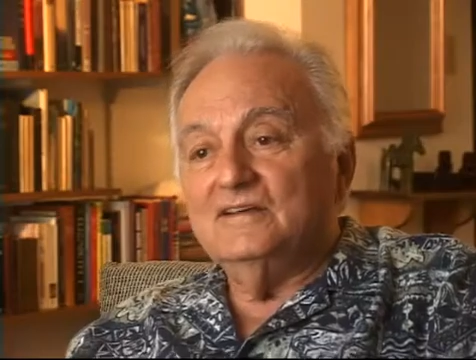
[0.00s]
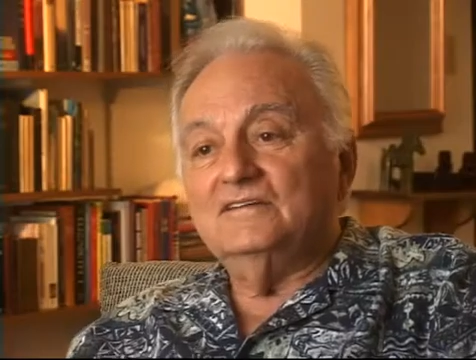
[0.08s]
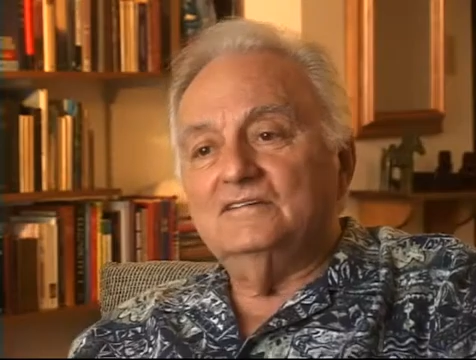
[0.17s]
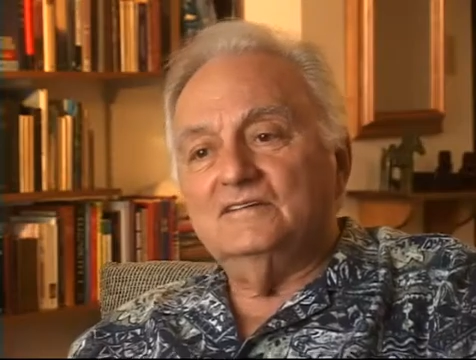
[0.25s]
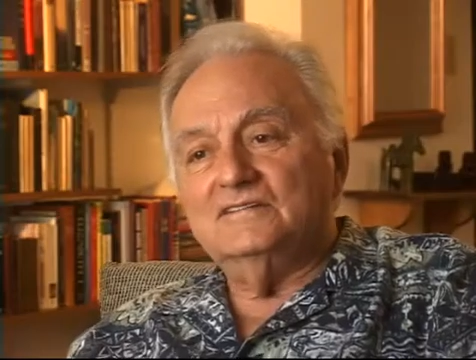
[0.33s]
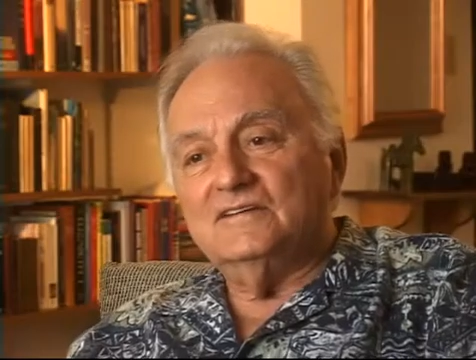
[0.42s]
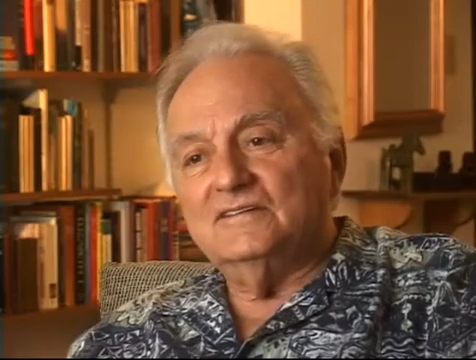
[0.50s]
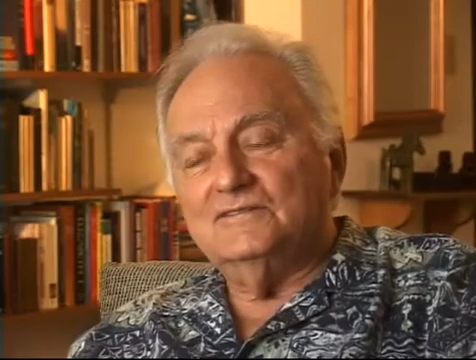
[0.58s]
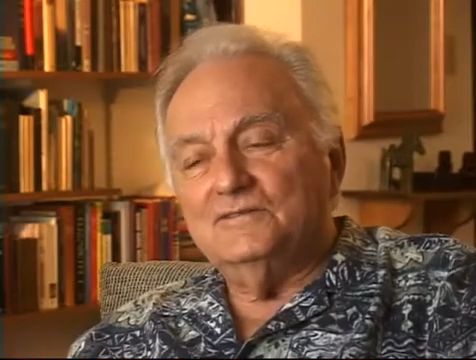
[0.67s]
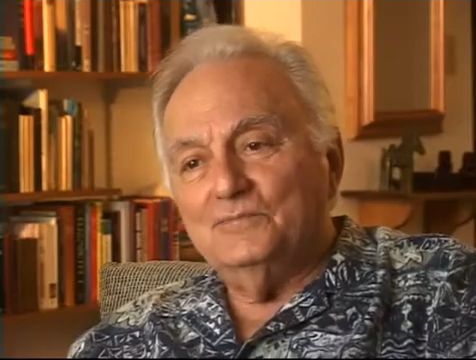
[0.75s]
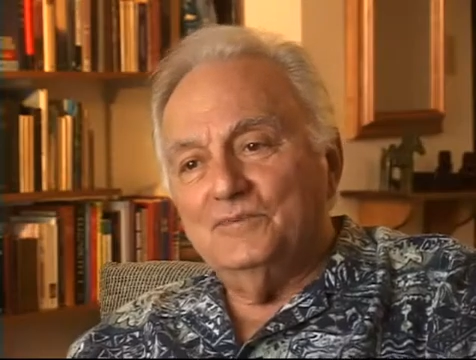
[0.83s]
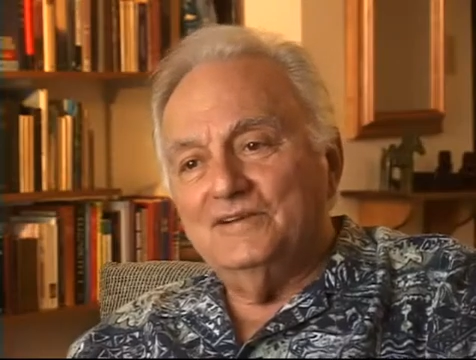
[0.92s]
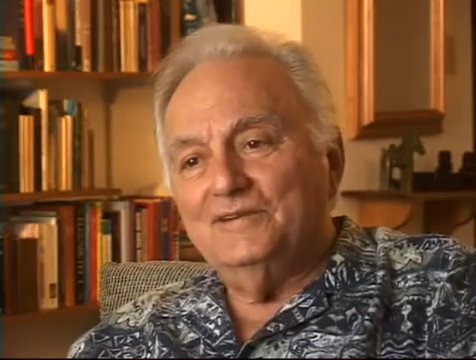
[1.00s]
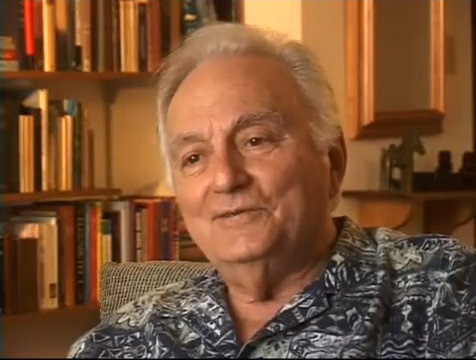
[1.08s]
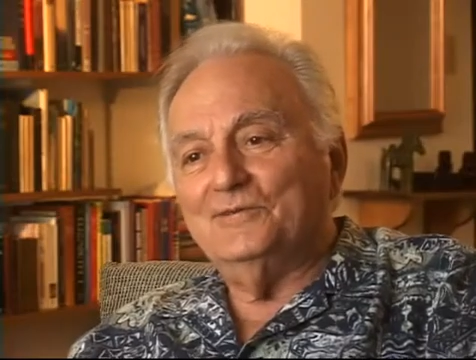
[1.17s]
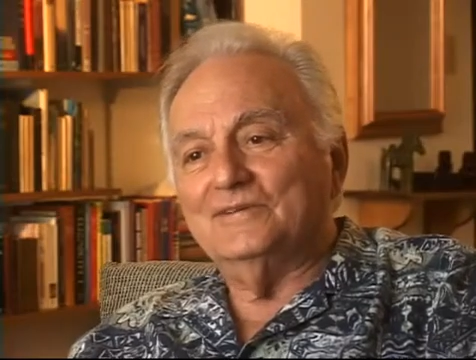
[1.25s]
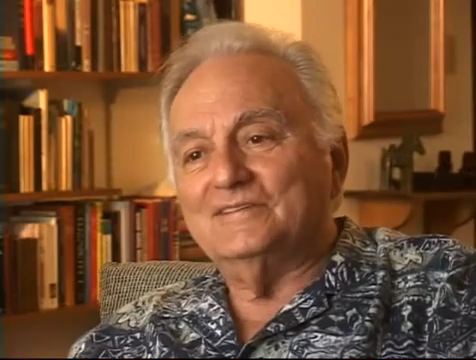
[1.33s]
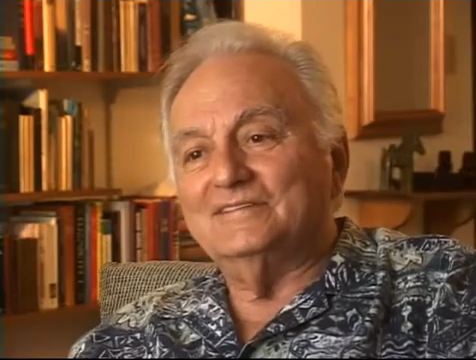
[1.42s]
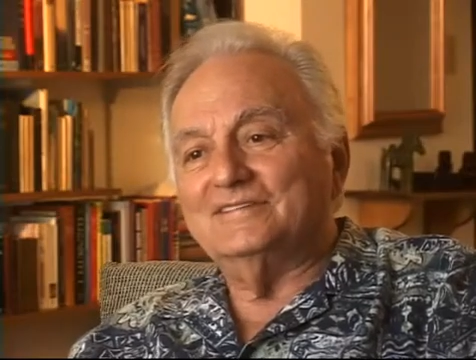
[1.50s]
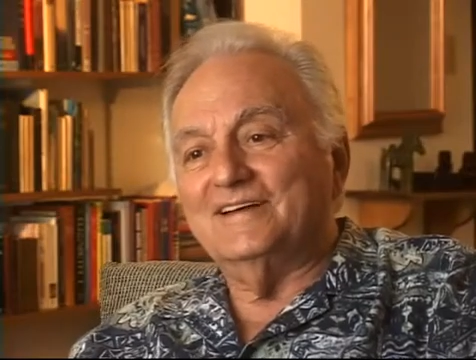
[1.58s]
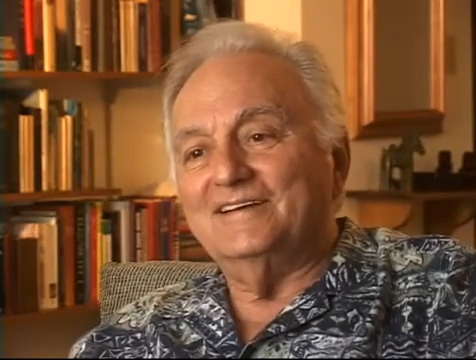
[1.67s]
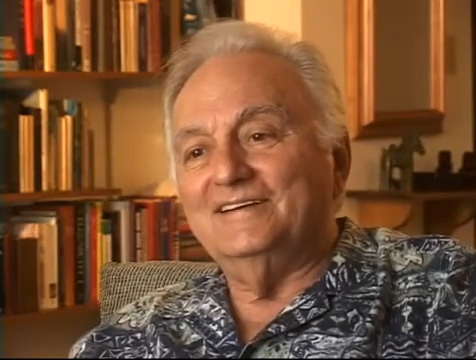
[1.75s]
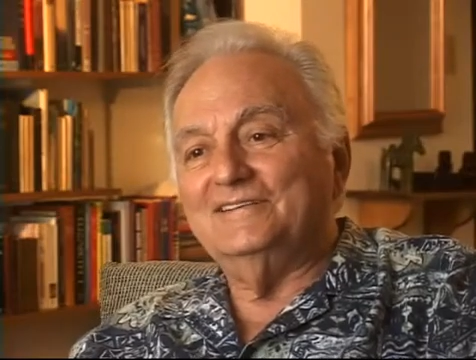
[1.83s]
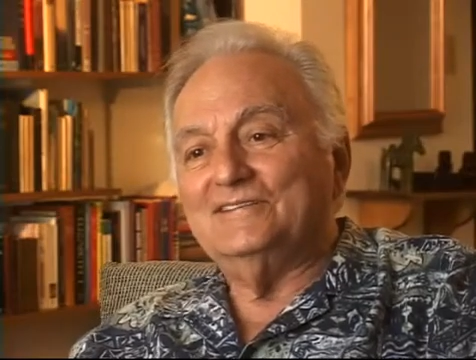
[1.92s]
She says, you mean you want to
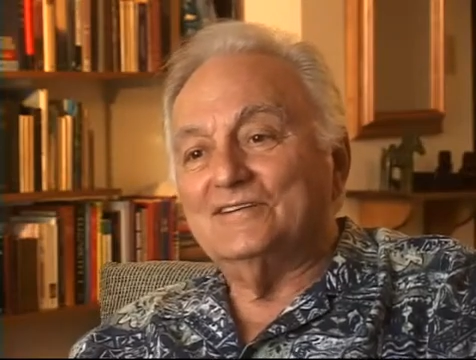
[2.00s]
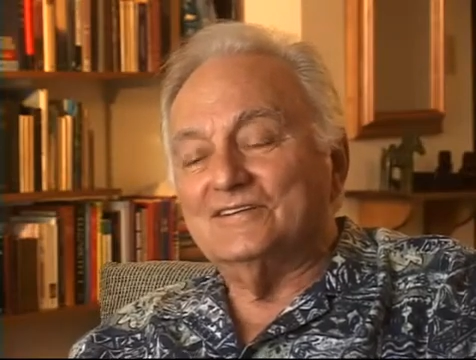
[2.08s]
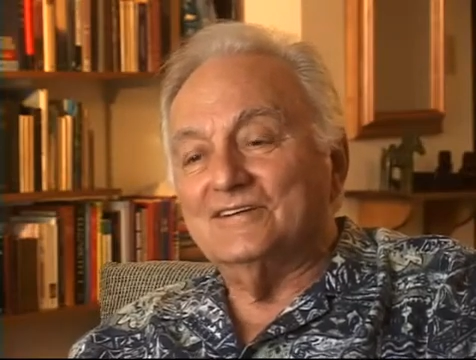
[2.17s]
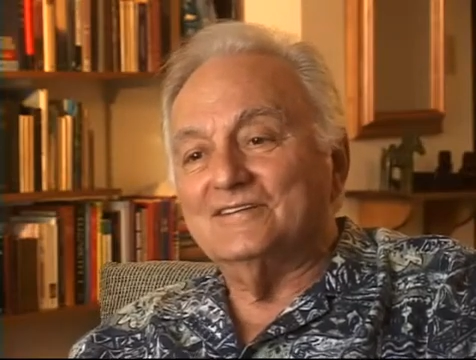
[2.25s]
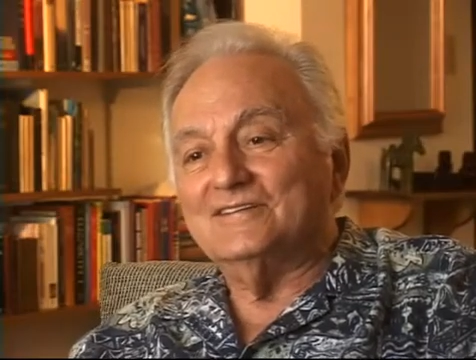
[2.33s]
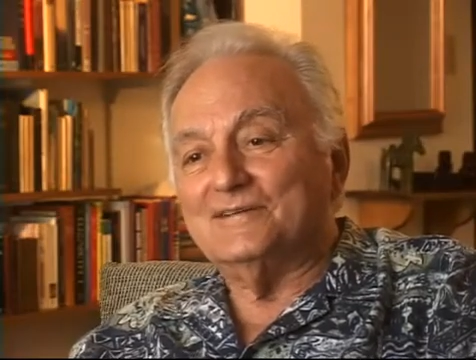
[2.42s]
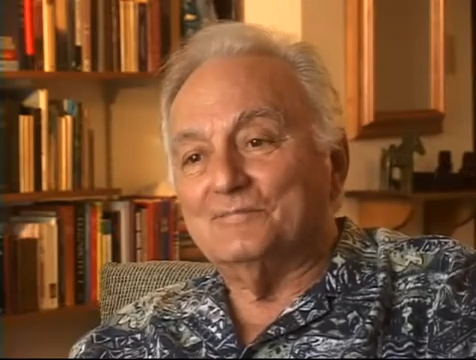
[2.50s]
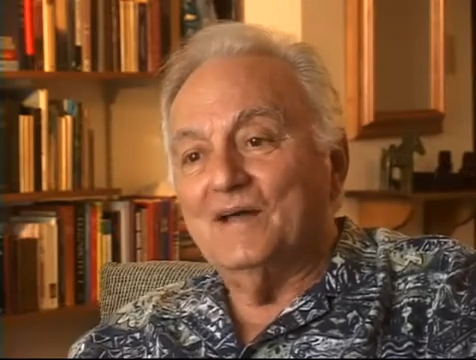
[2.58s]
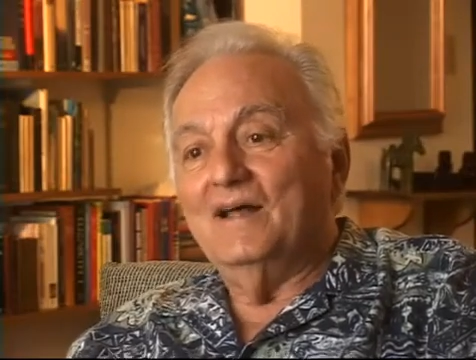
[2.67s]
study journalism?